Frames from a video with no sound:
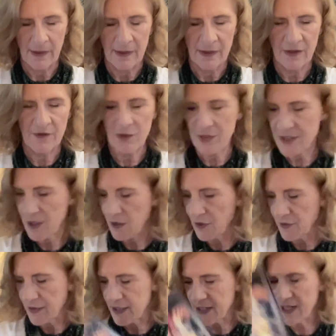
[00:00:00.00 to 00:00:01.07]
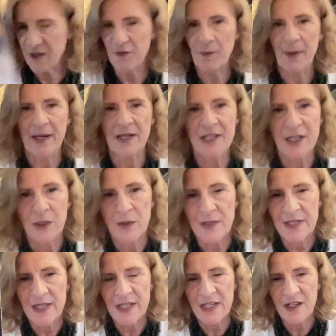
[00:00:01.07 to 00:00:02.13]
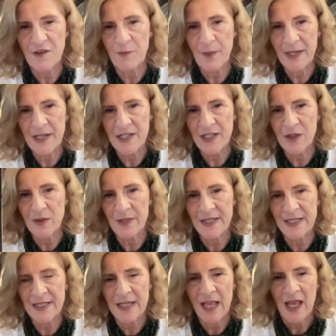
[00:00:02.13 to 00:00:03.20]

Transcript: You've also got the Ten of Pentacles. The Ten of Pentacles is,